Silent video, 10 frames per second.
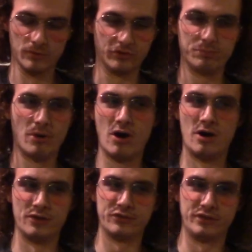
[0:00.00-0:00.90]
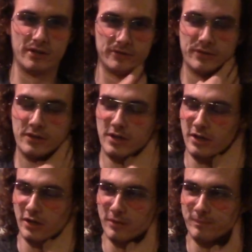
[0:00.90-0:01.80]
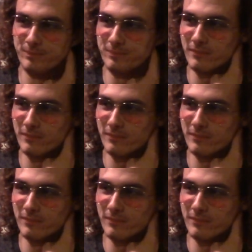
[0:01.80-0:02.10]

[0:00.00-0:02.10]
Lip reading: response and everything